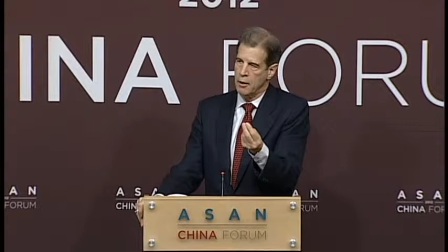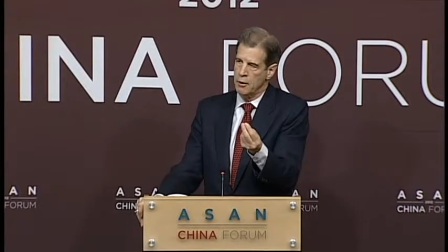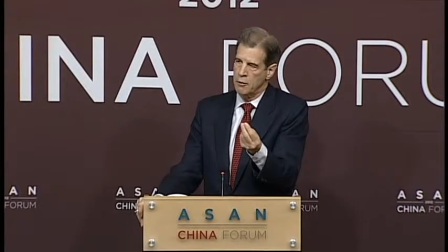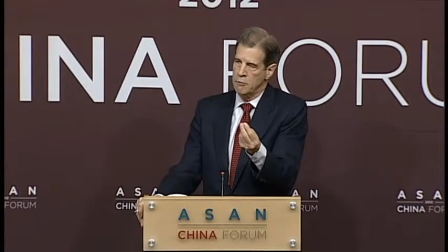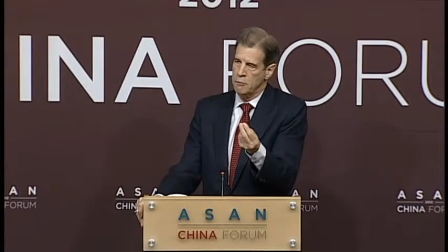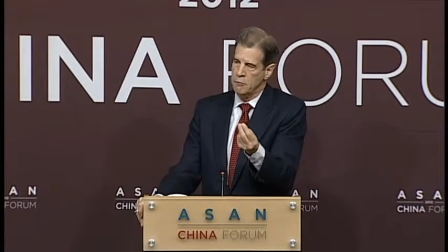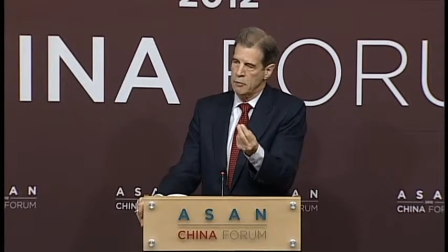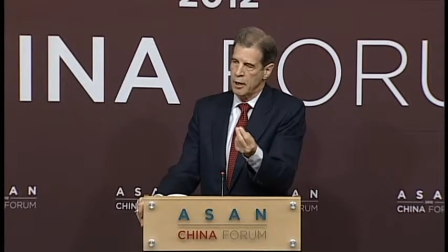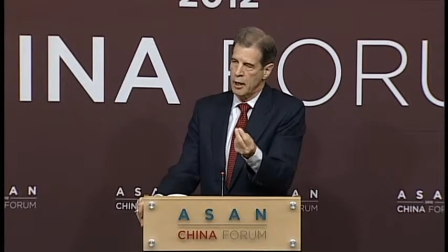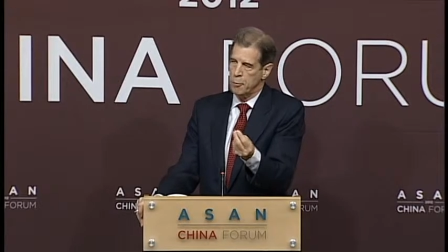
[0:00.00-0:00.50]

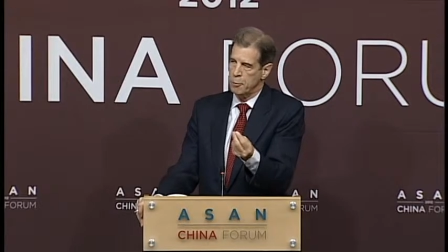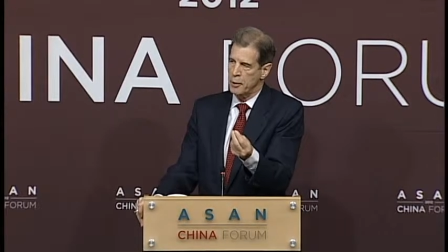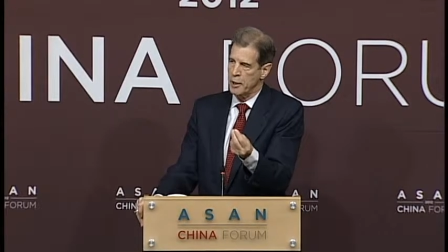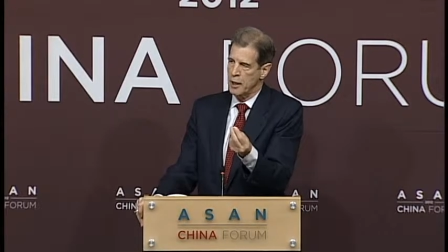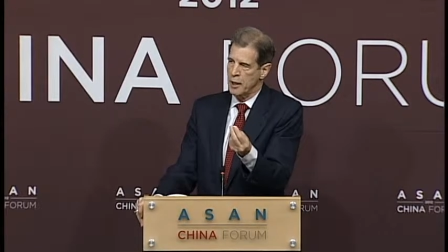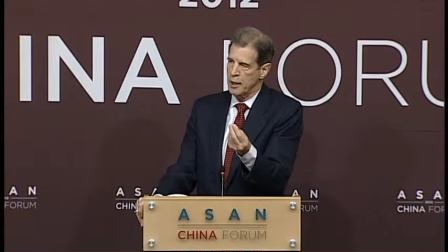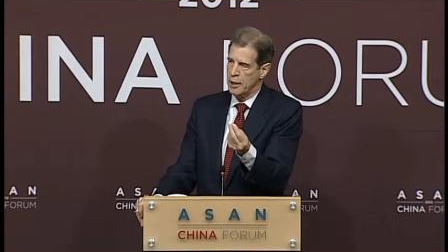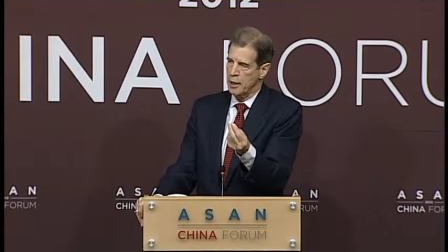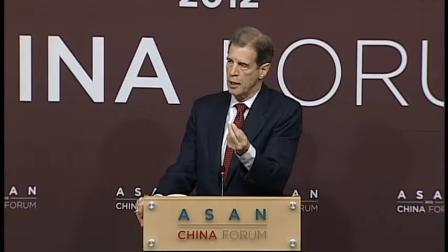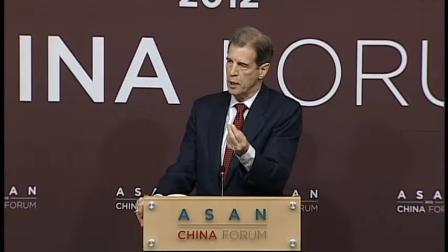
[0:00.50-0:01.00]
rapid
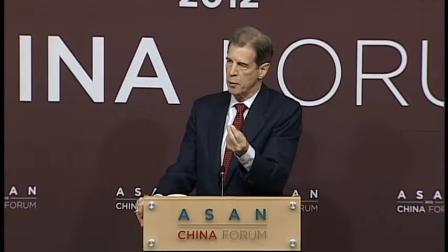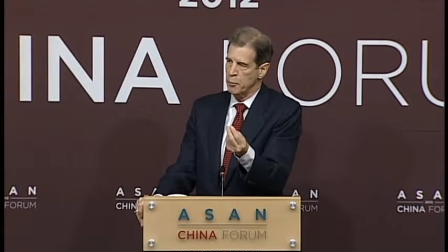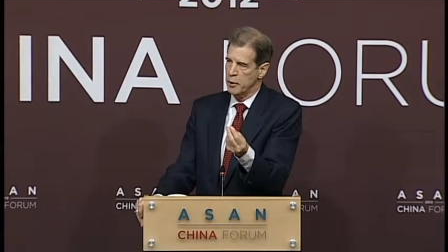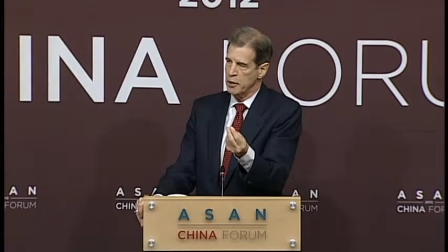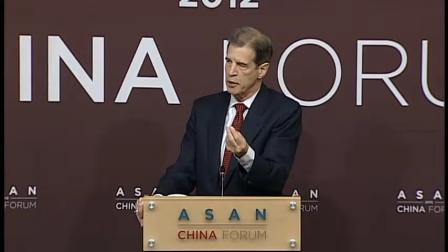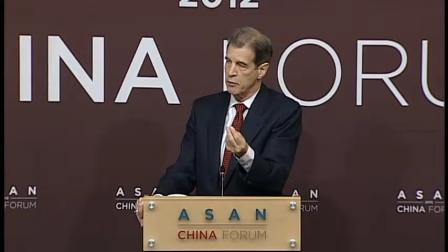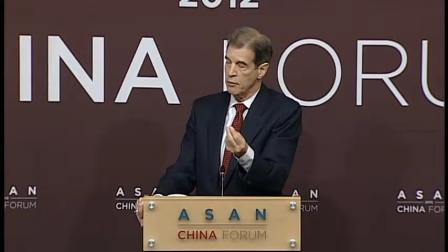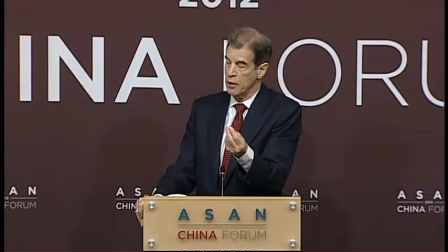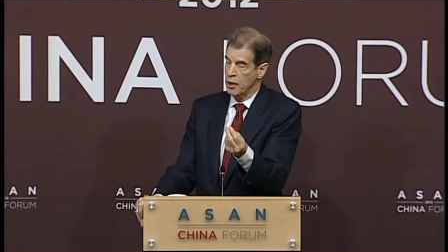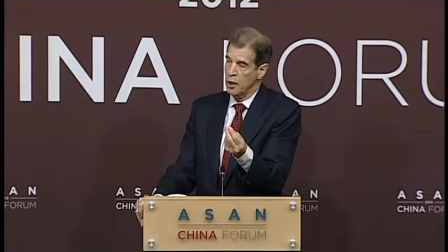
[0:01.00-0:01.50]
economic
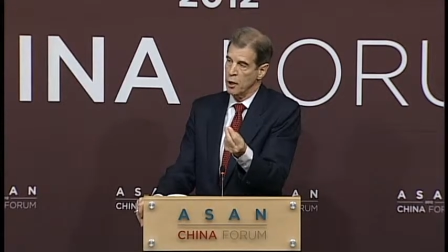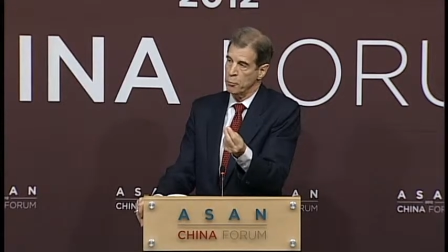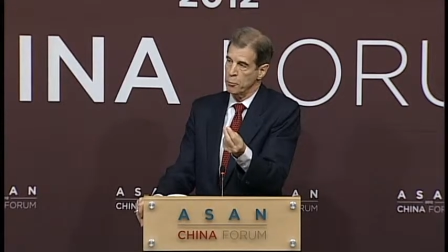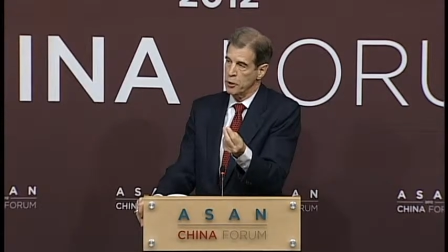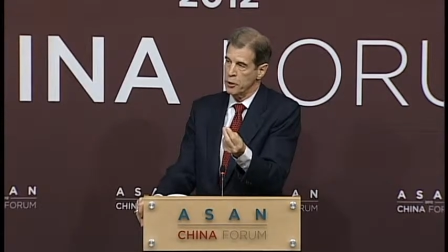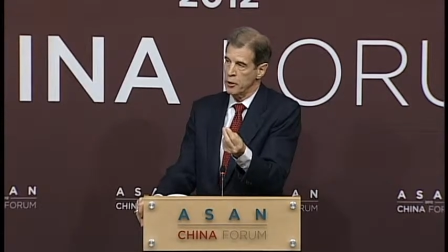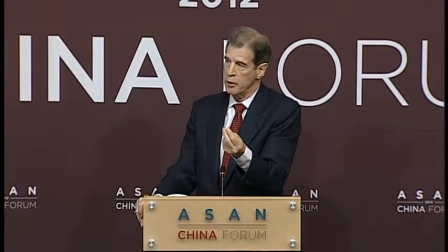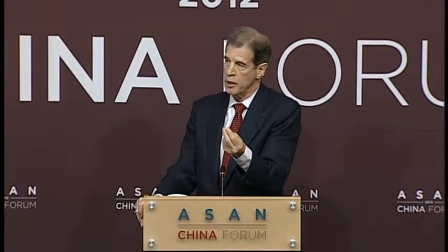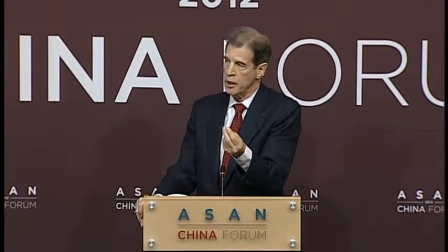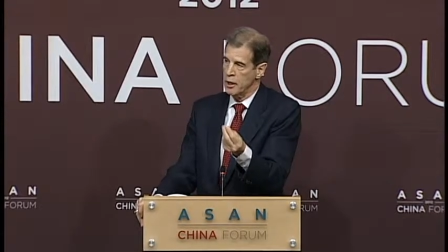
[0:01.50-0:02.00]

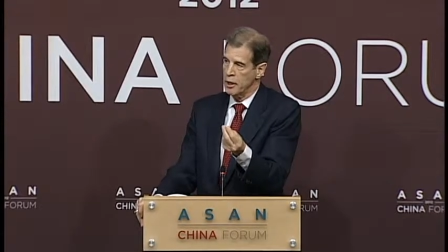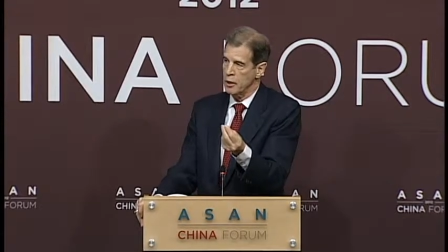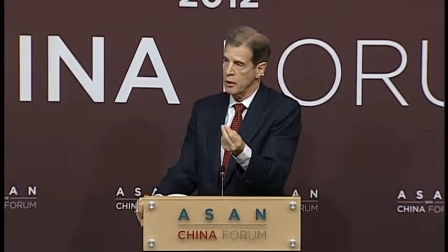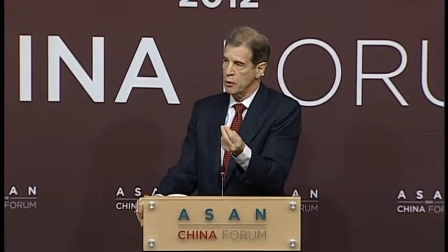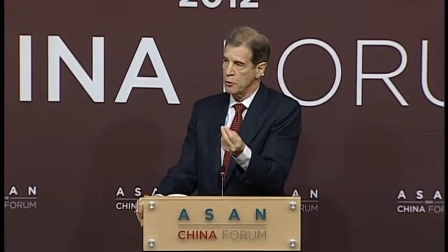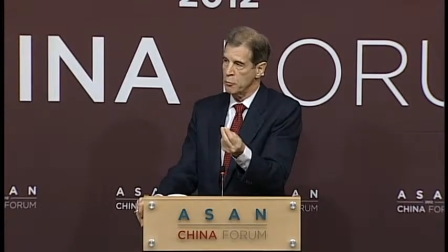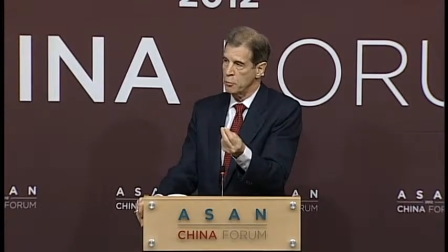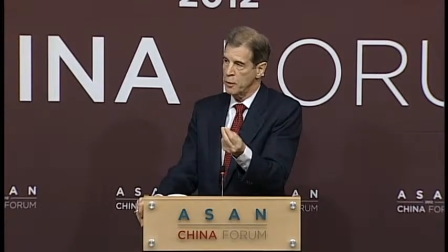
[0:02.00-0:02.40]
development and